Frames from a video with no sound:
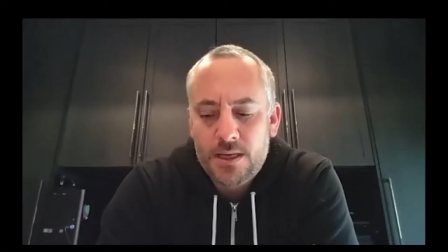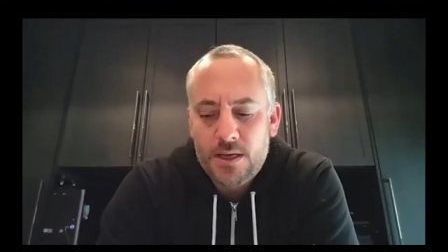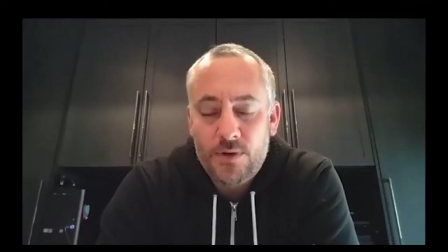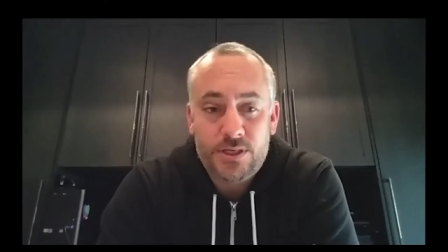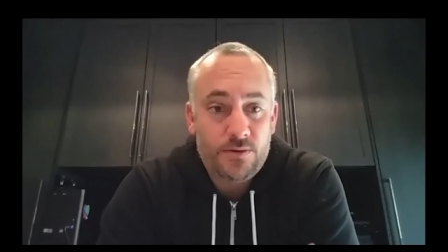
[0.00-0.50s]

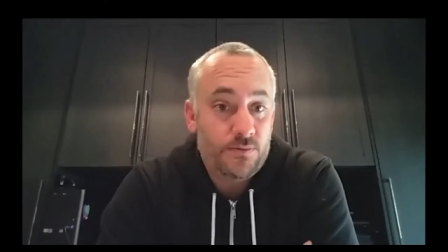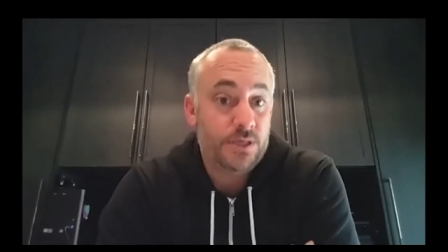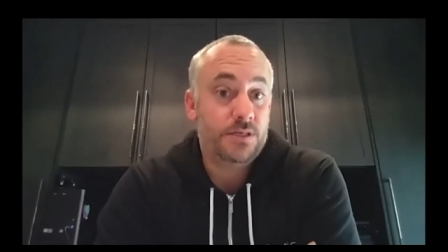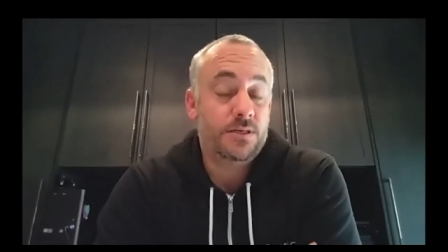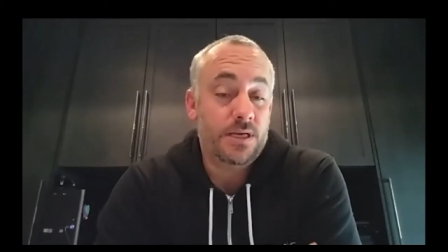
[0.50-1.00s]
which
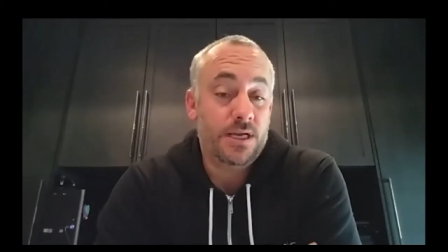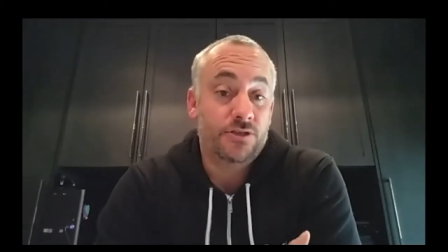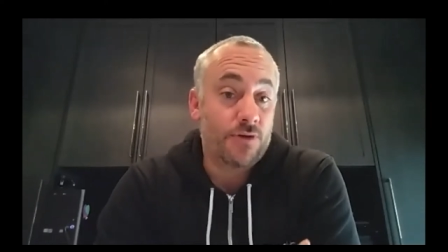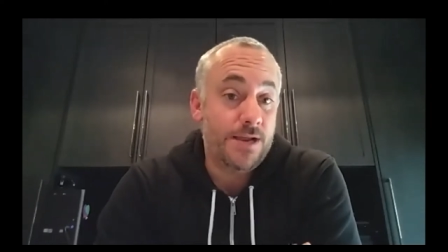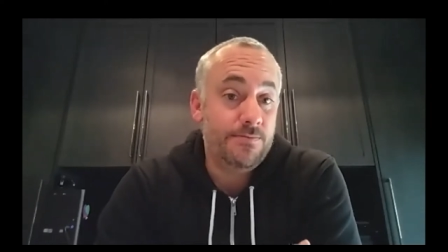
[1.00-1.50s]
which is
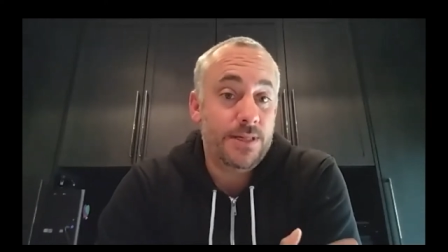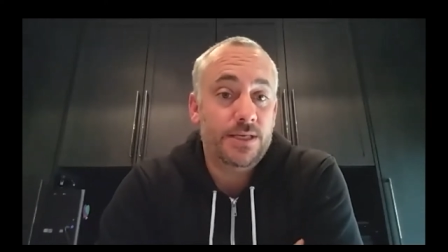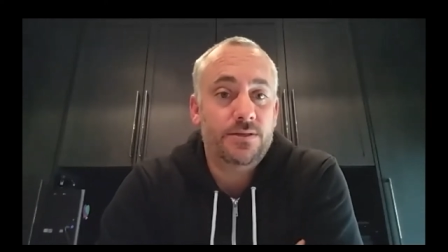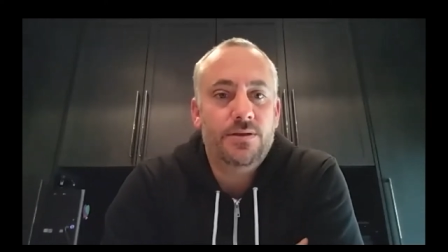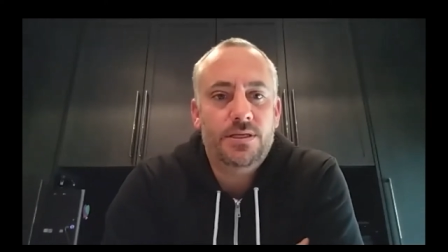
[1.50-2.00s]
great
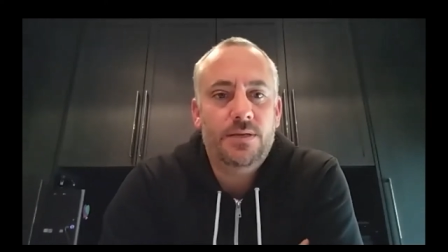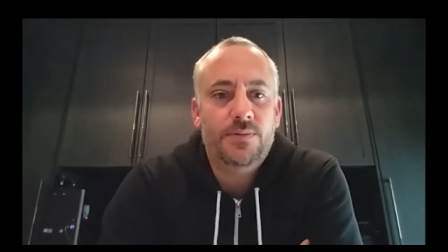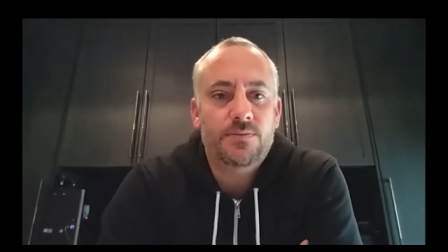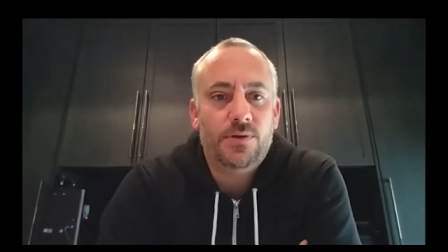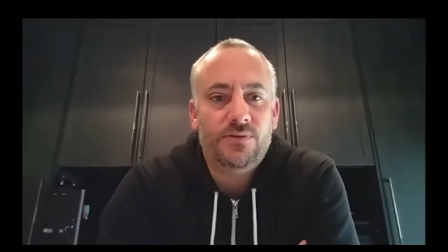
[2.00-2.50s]
because they're the
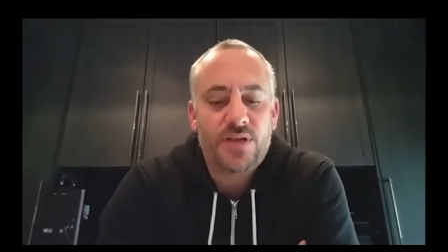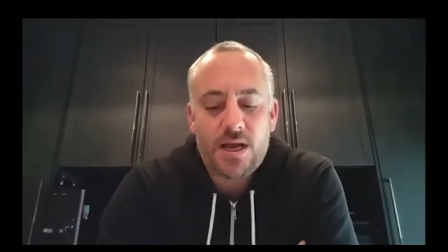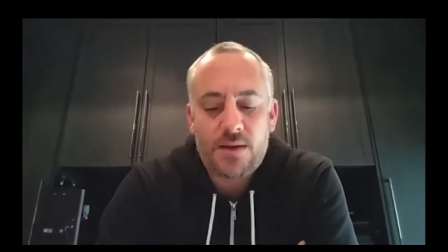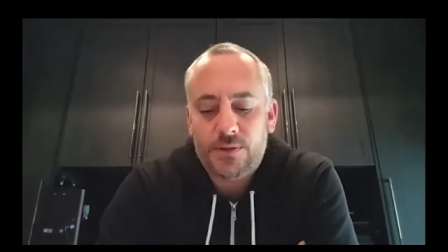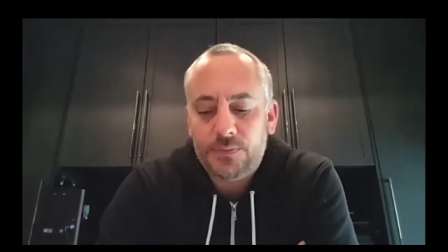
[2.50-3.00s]
deepest pool of
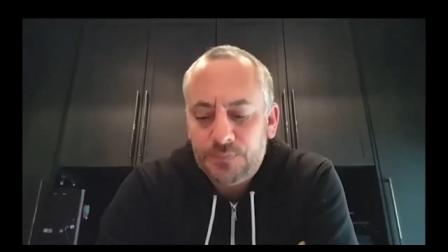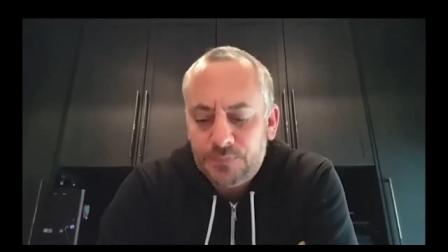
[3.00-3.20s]
capital.